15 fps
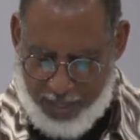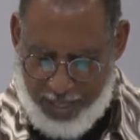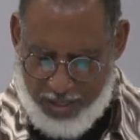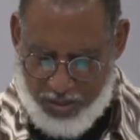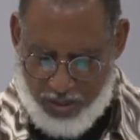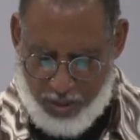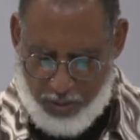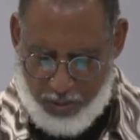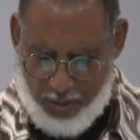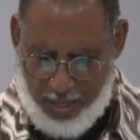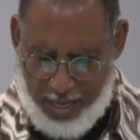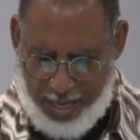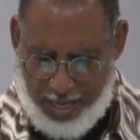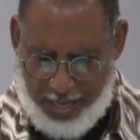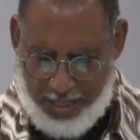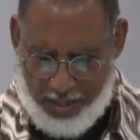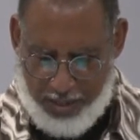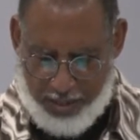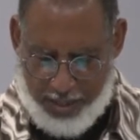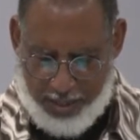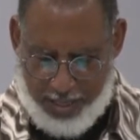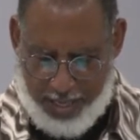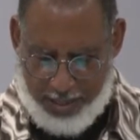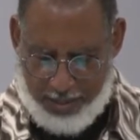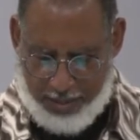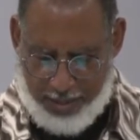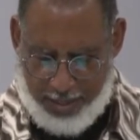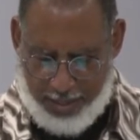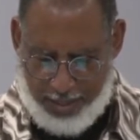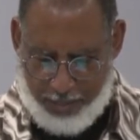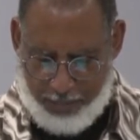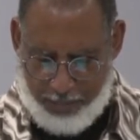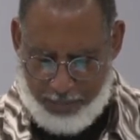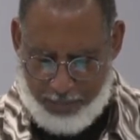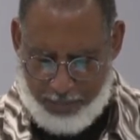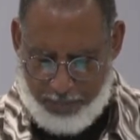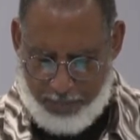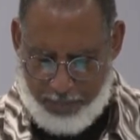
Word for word: And so, in looking at um,